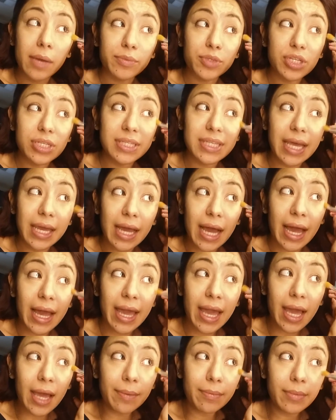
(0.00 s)
just like
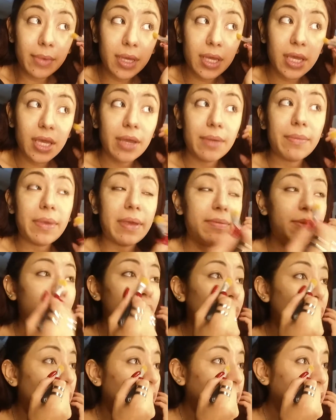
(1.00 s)
I am. Maybe
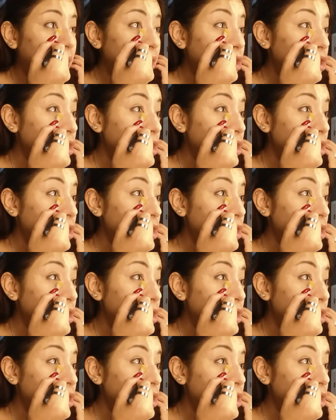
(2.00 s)
you want to